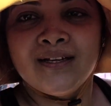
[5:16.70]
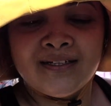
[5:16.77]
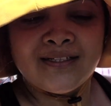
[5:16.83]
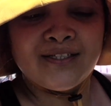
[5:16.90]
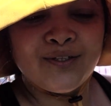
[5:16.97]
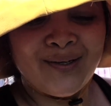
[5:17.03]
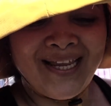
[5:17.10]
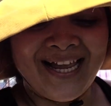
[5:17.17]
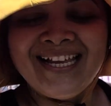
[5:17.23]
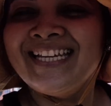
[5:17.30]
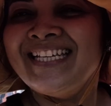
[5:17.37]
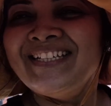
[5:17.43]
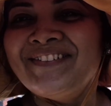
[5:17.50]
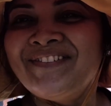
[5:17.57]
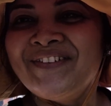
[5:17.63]
So yeah,
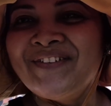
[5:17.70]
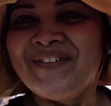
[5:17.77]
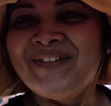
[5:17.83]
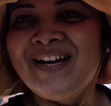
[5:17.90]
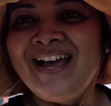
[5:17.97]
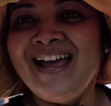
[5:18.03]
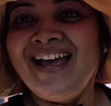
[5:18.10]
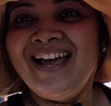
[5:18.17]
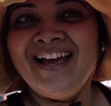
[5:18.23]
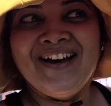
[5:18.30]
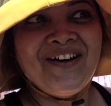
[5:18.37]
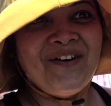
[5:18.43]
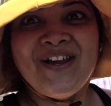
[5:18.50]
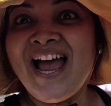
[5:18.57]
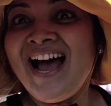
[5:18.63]
if you
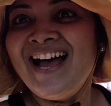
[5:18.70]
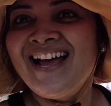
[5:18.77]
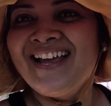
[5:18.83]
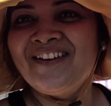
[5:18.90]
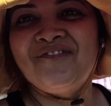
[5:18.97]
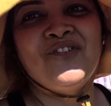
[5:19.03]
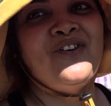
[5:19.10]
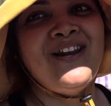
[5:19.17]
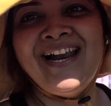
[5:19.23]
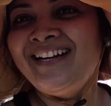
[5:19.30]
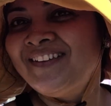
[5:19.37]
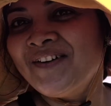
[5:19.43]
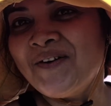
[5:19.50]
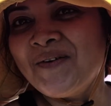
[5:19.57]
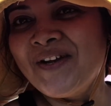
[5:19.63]
like
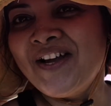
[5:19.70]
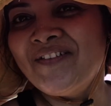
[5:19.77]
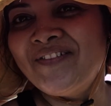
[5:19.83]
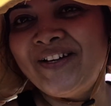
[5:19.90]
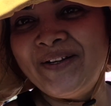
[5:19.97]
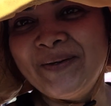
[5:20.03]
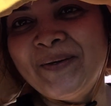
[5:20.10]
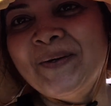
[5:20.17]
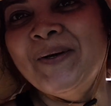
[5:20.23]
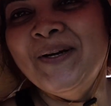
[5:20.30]
the Oya video,